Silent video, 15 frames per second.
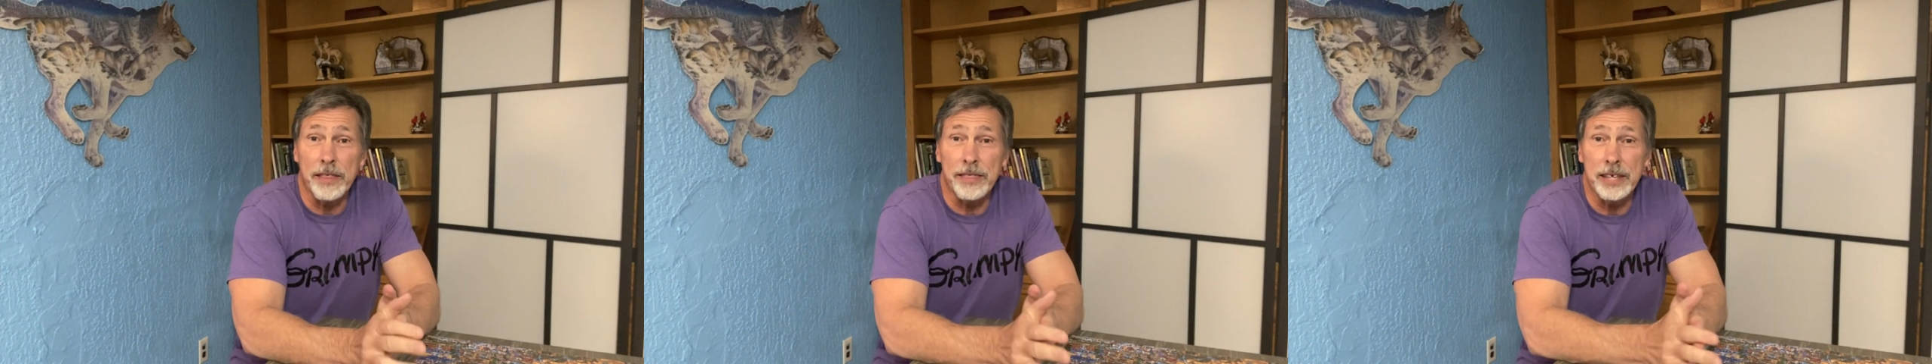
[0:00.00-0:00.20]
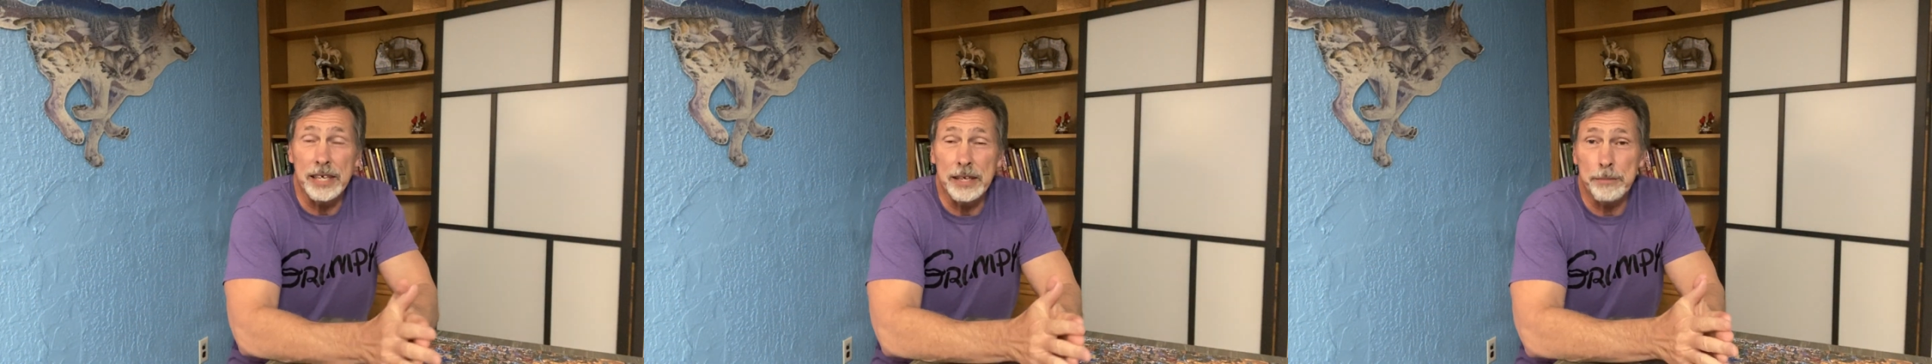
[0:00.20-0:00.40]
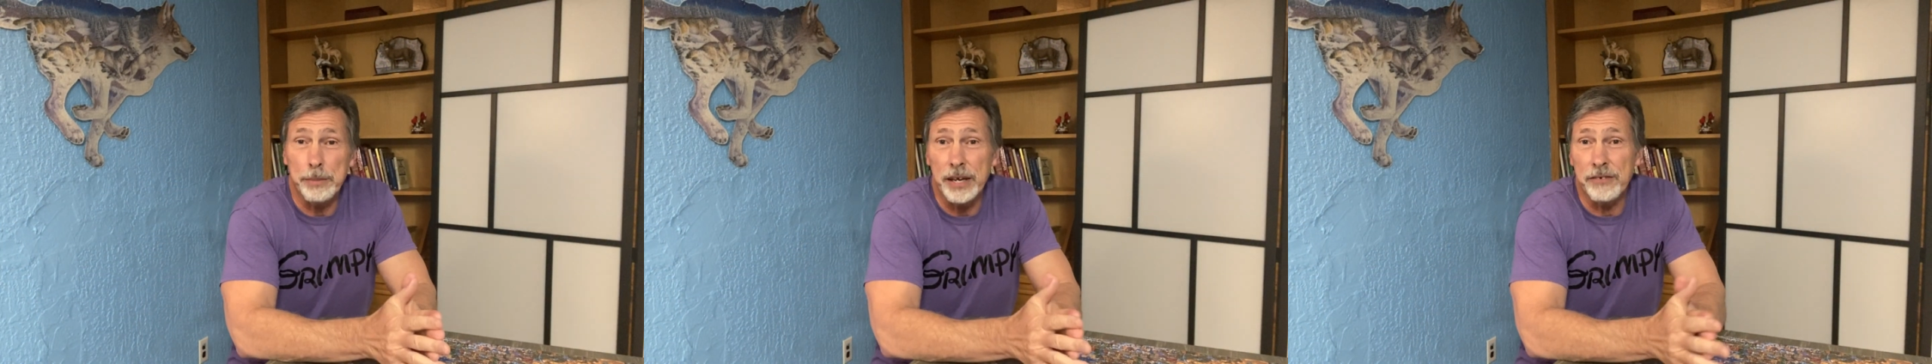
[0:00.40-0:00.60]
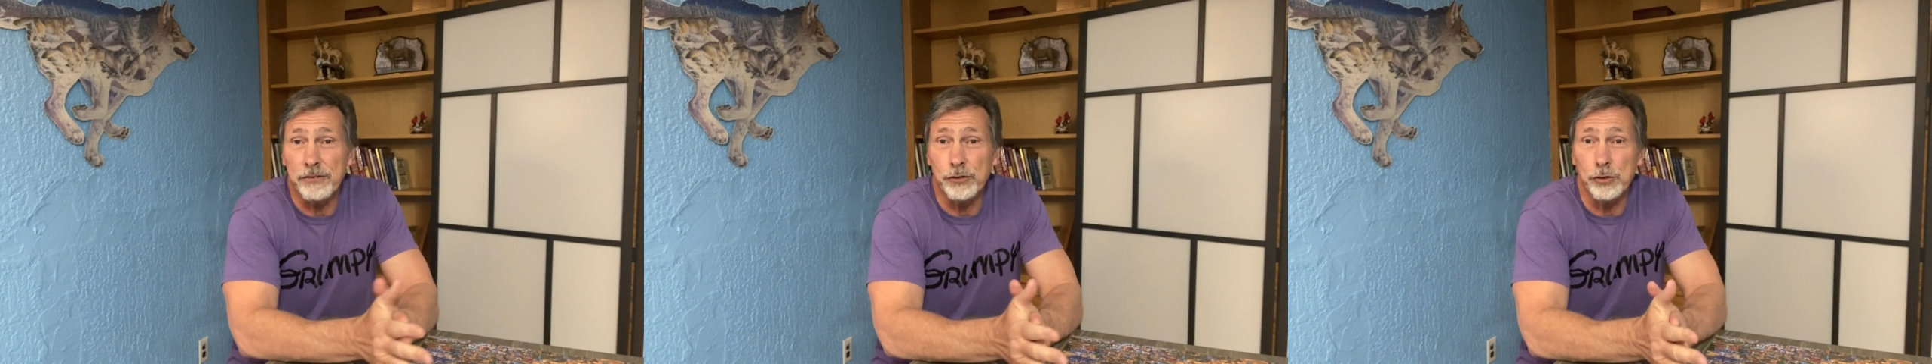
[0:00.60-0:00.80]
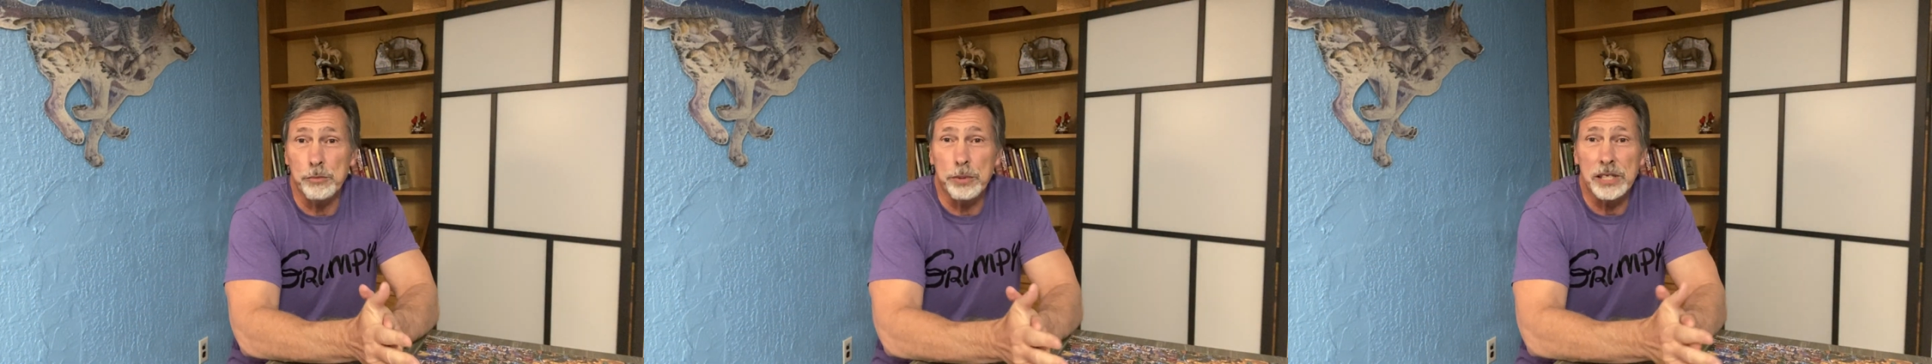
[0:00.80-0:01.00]
the Pet
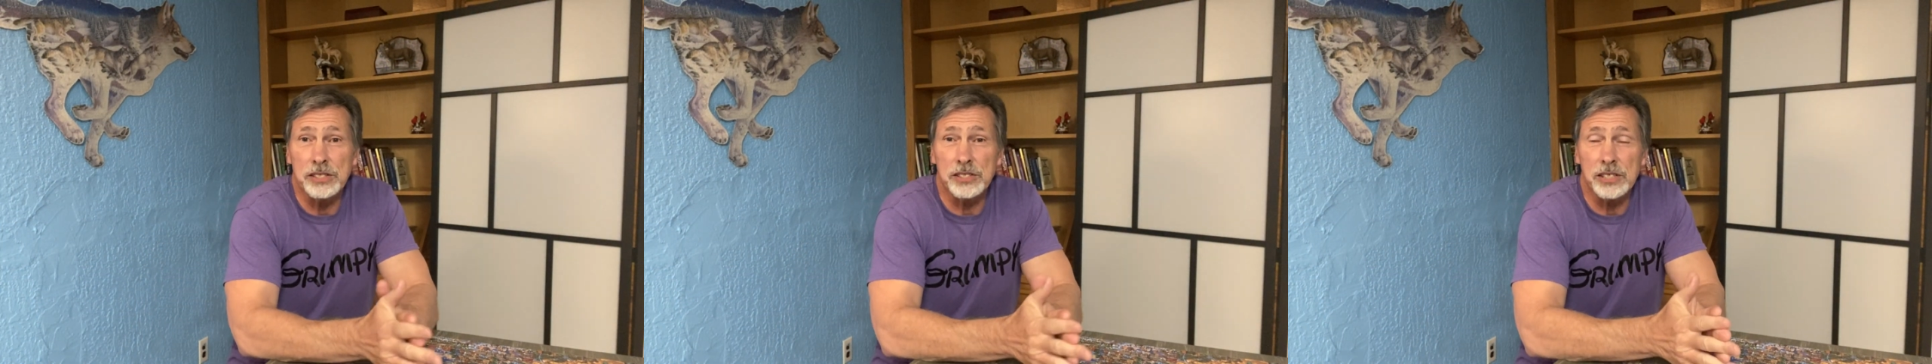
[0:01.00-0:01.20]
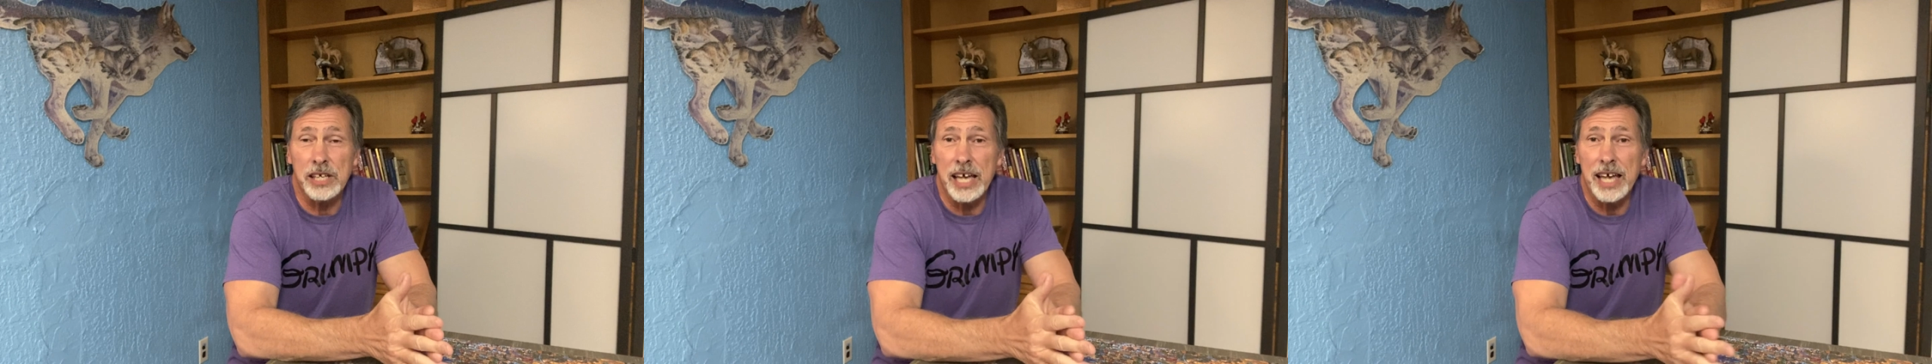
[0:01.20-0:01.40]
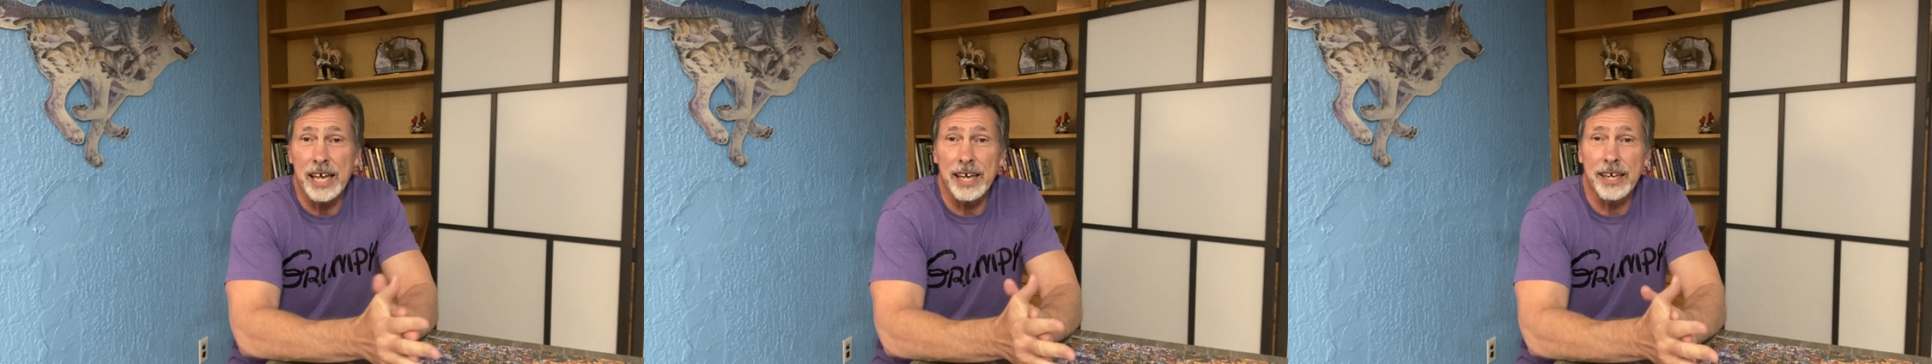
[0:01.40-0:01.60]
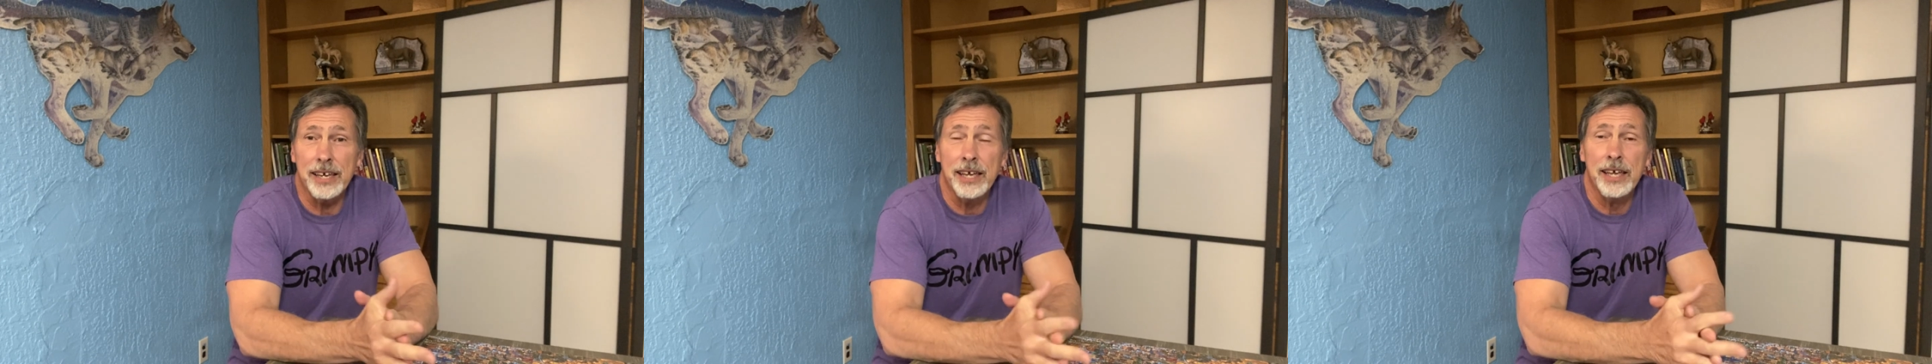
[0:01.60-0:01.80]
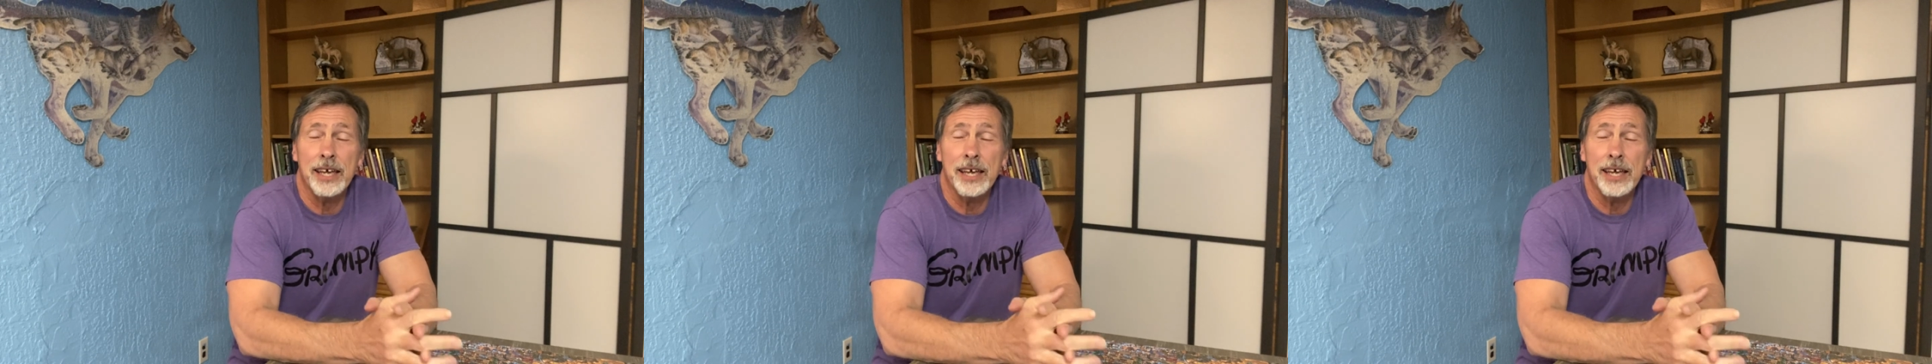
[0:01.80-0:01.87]
Food Puzzle Guy.